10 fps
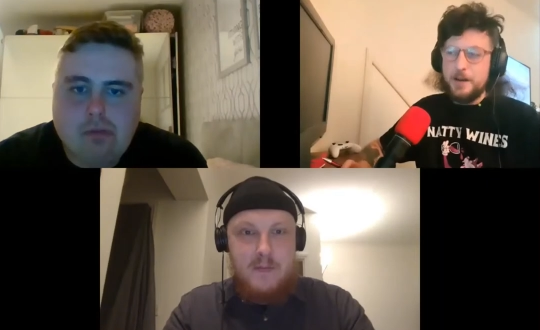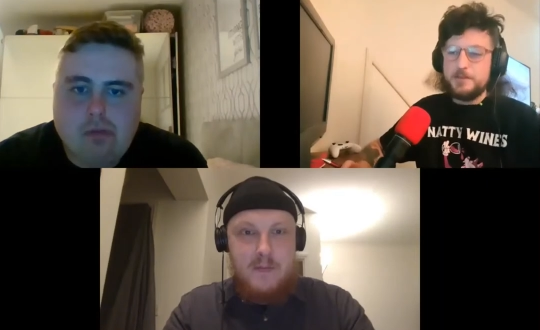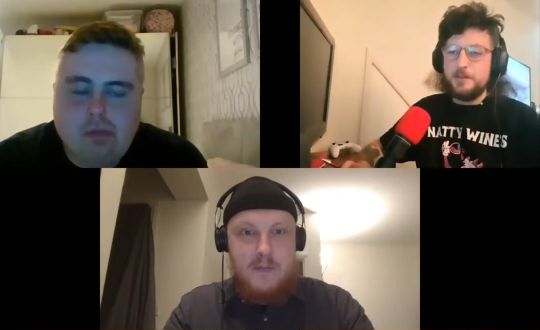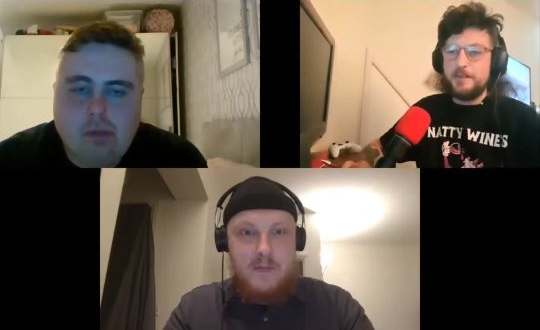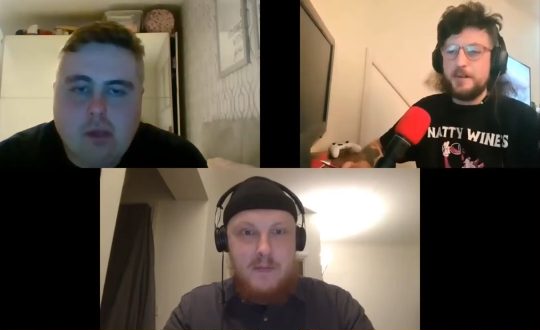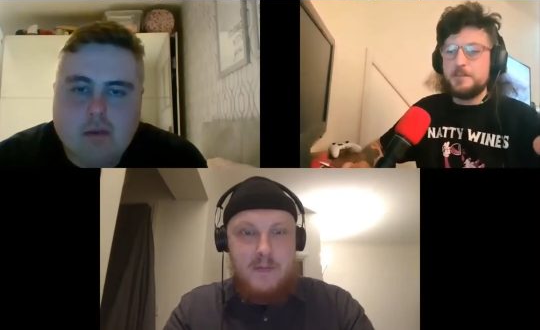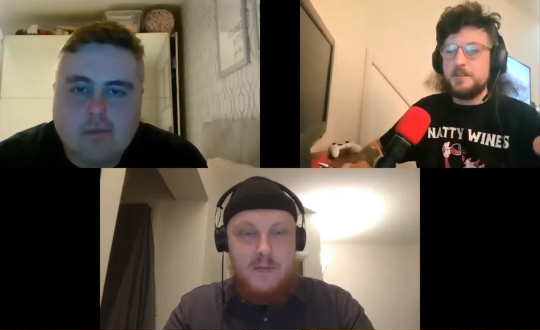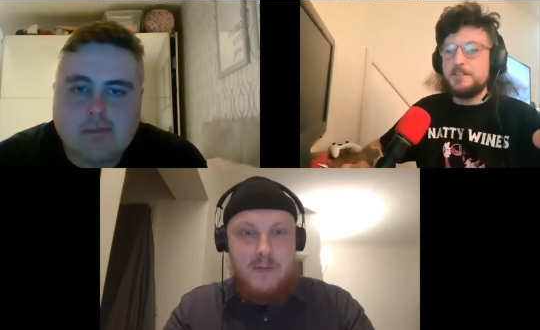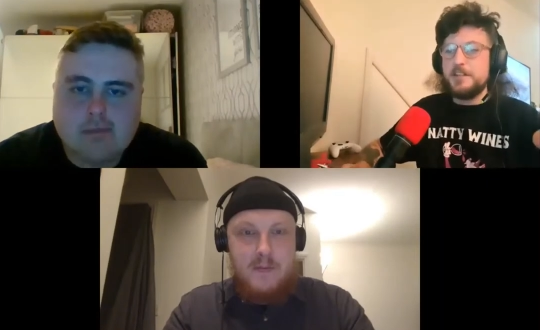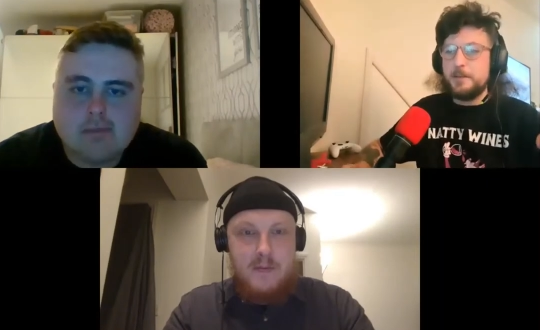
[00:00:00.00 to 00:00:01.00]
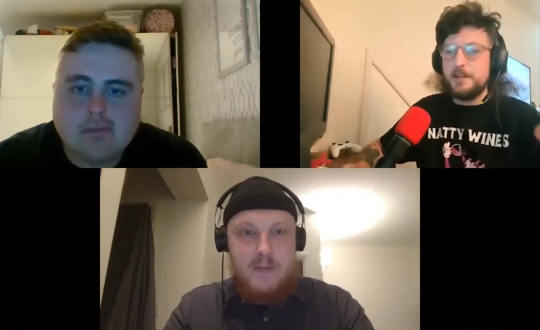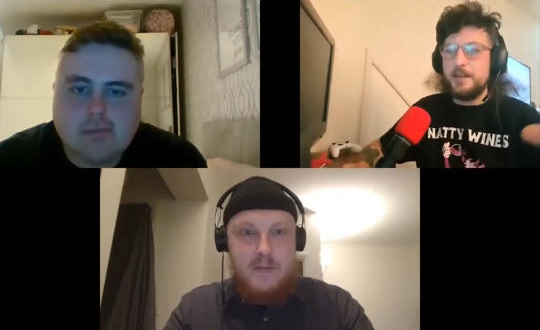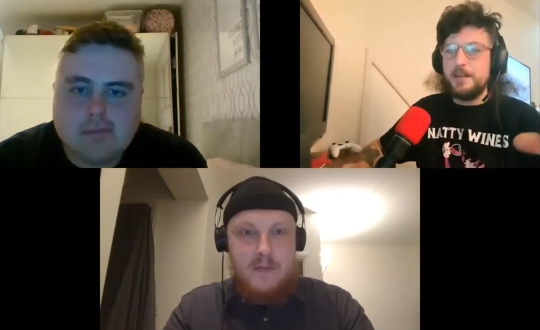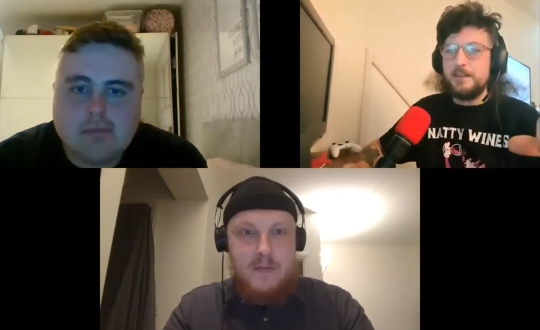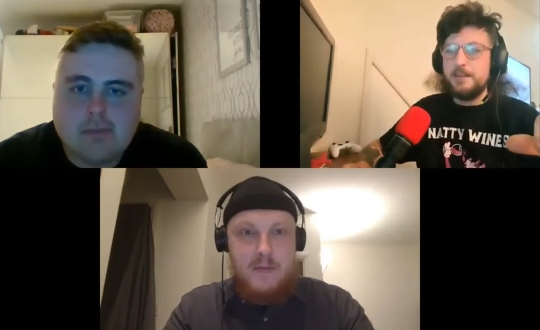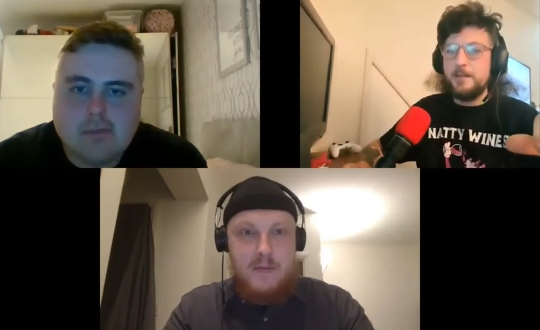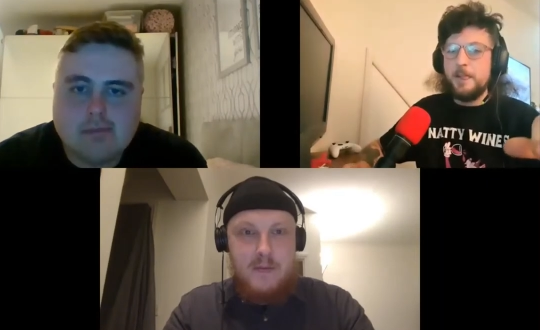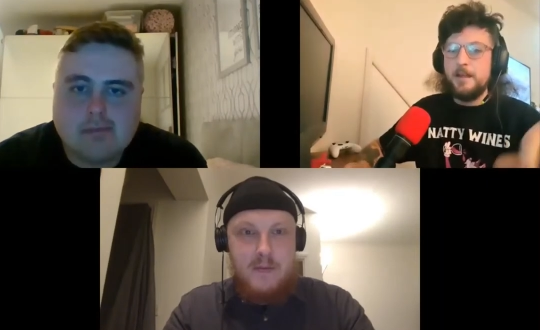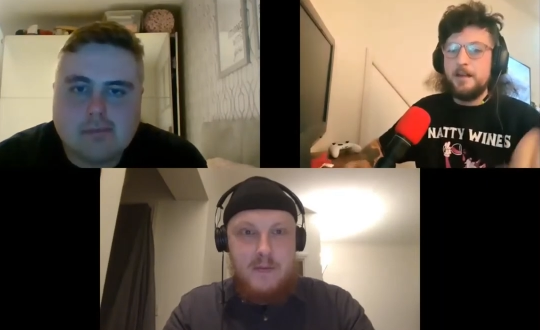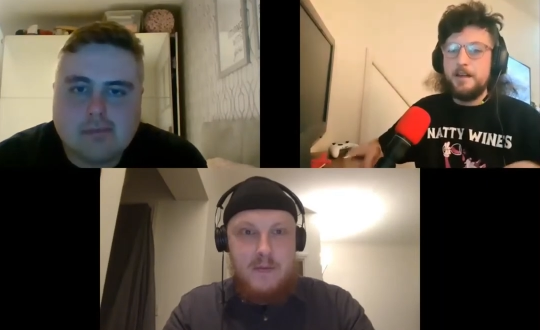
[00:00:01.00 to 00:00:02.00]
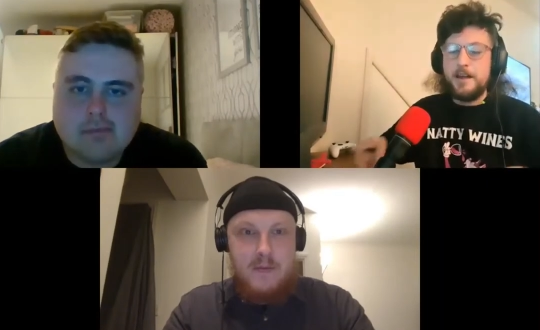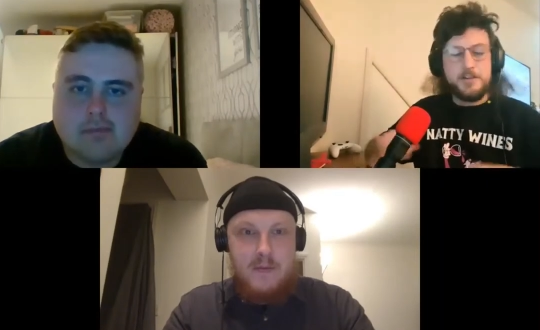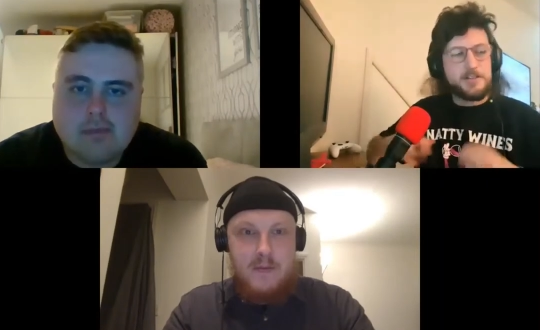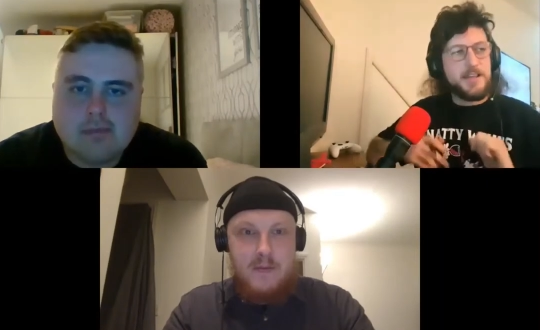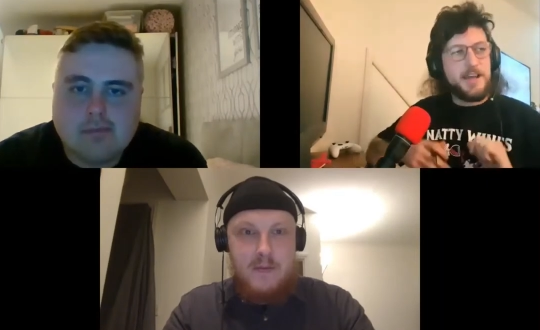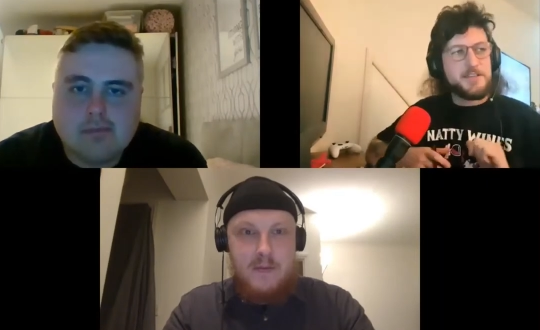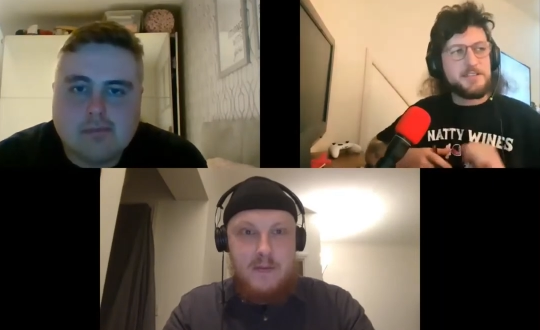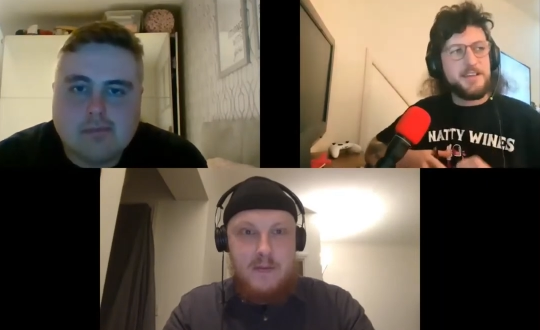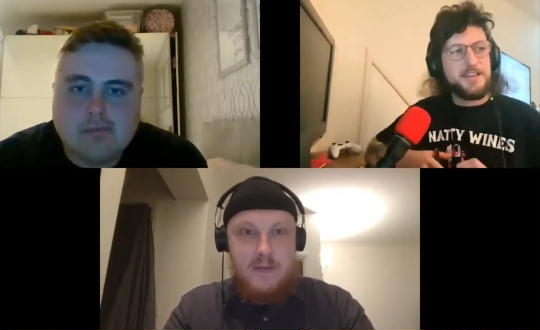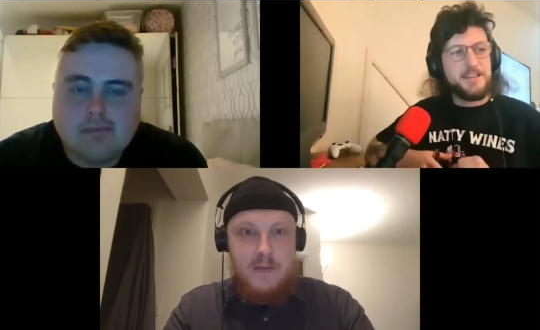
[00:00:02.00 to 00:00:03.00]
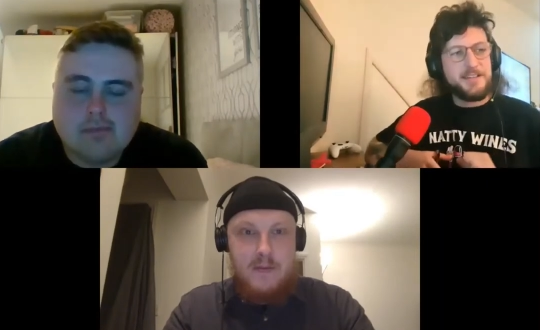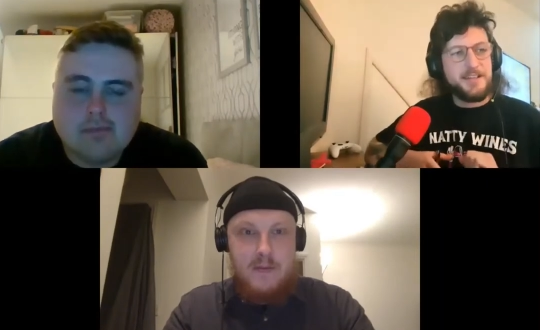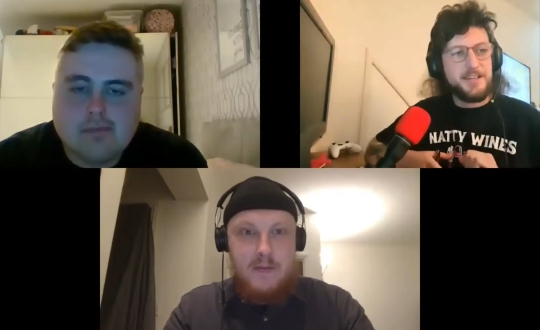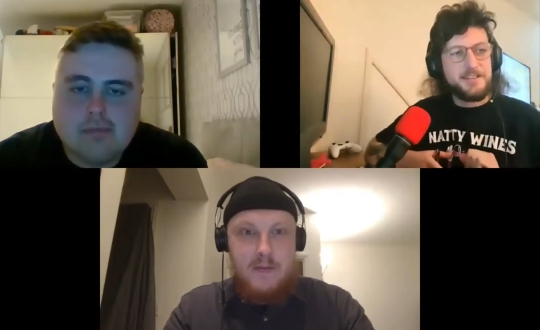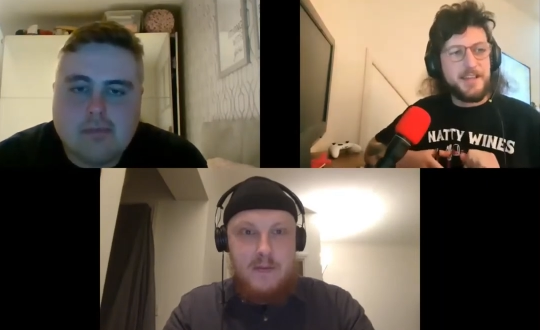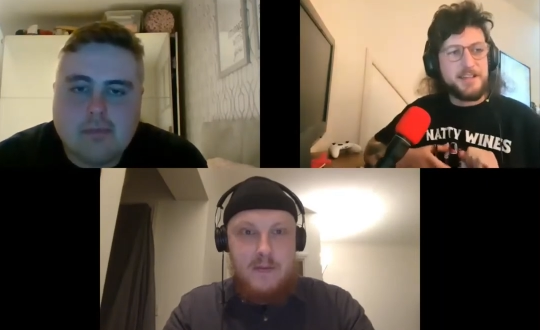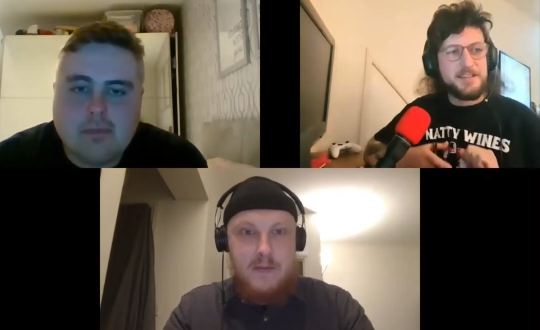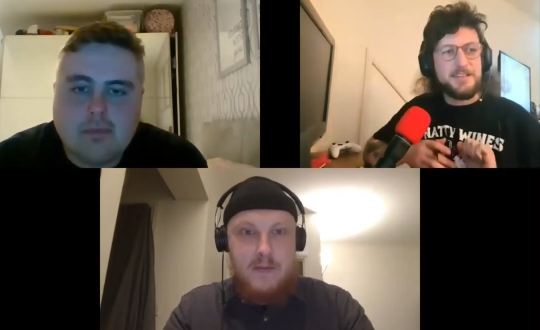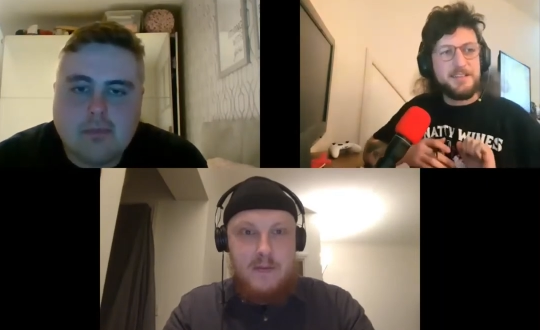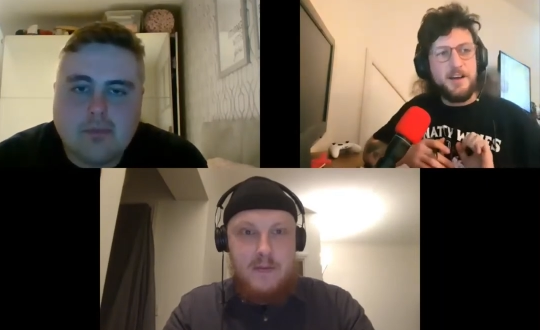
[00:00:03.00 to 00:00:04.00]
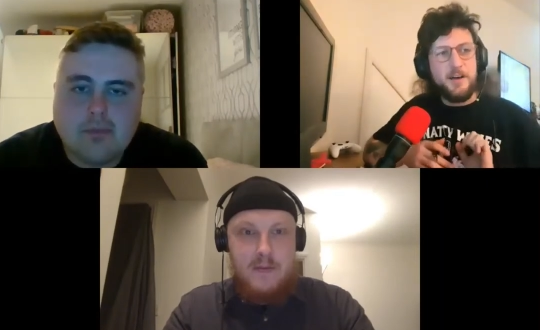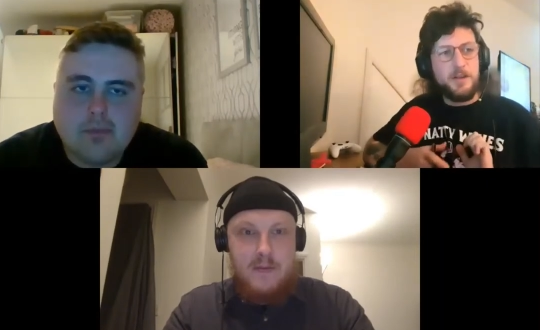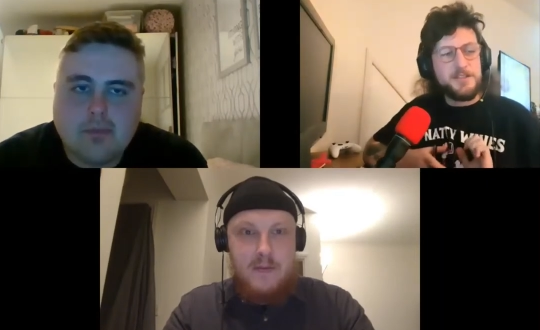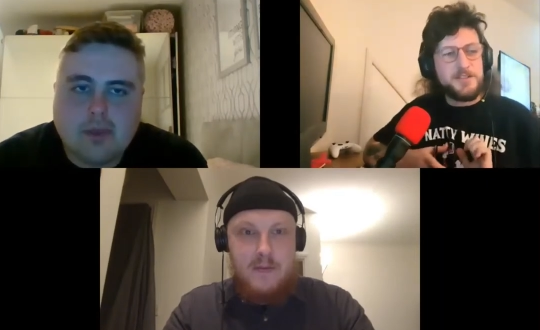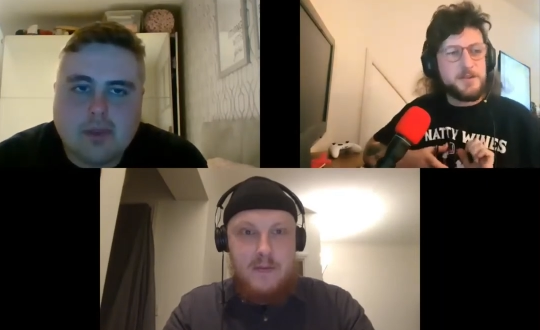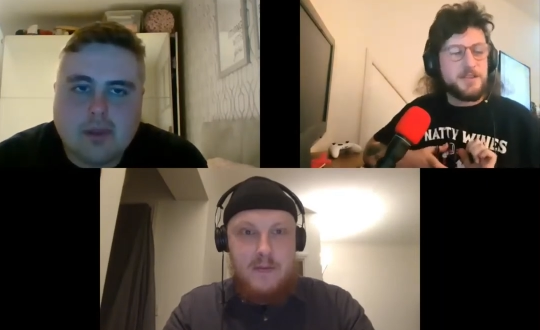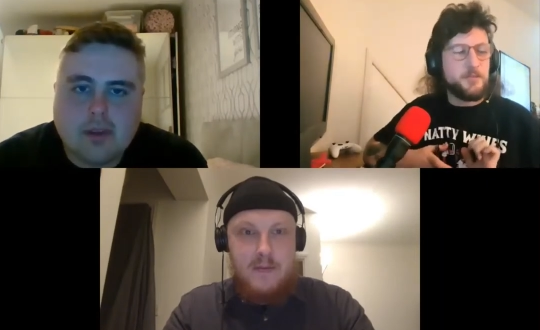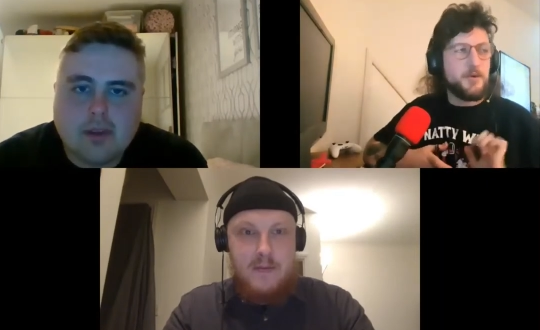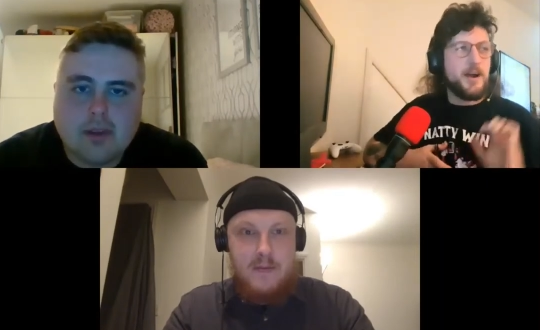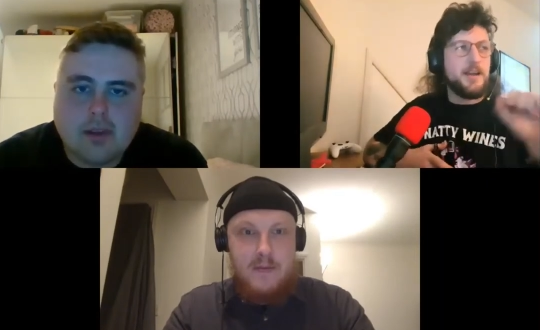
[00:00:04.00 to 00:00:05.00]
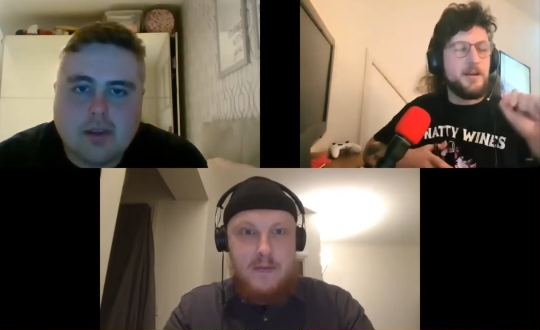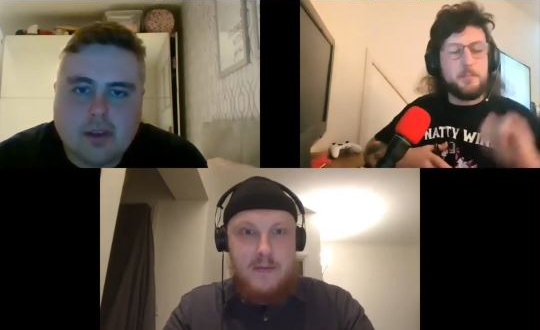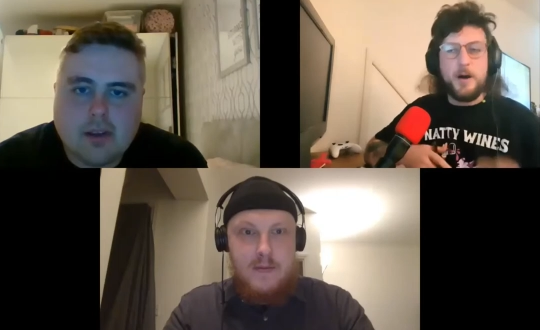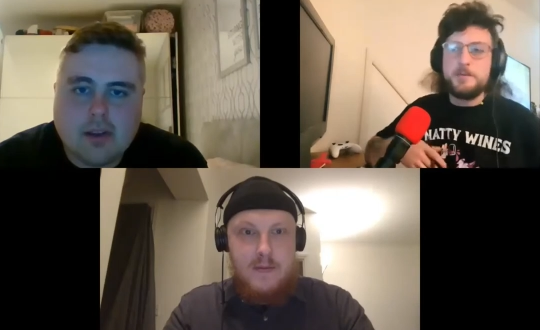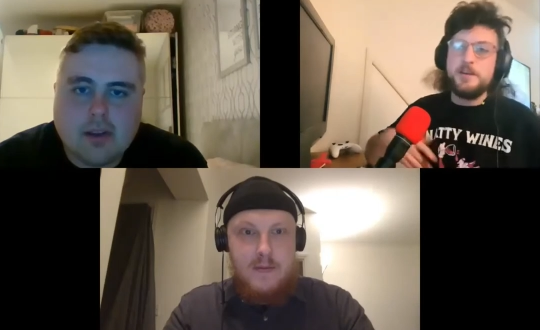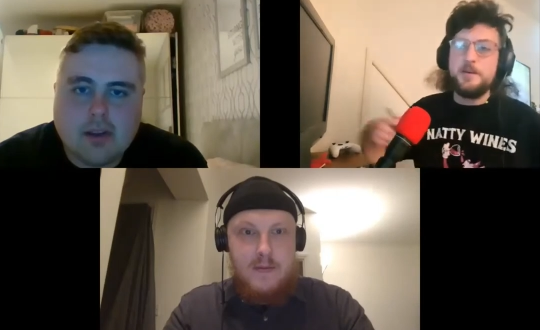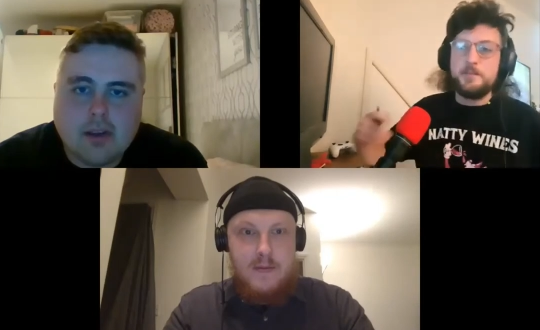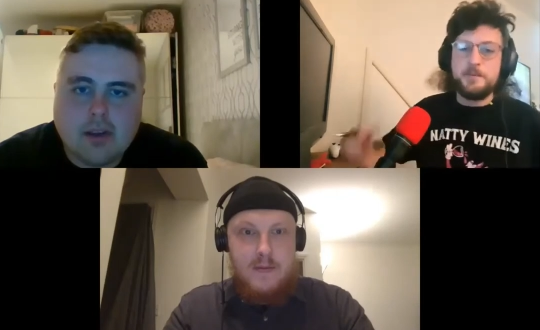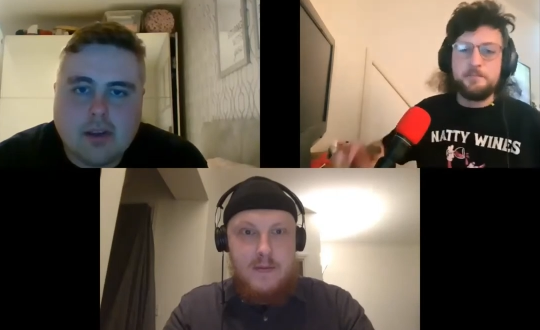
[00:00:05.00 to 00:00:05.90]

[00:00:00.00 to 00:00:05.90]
Speaker 1: to Williams on the top of the key, he just catches it takes a one-two to the right and pops it up.